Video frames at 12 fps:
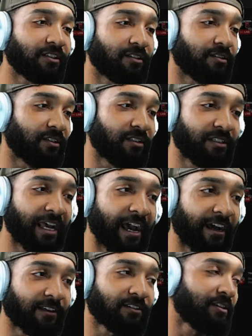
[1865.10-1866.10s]
because
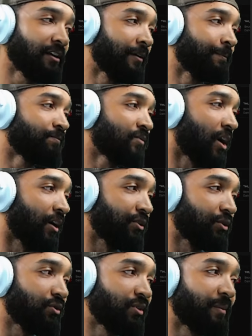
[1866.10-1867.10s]
tags on
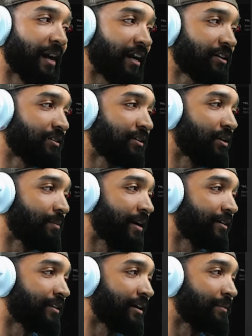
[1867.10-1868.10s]
YouTube actually don't
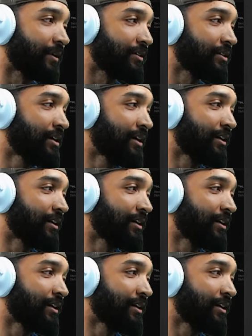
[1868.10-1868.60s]
matter that much.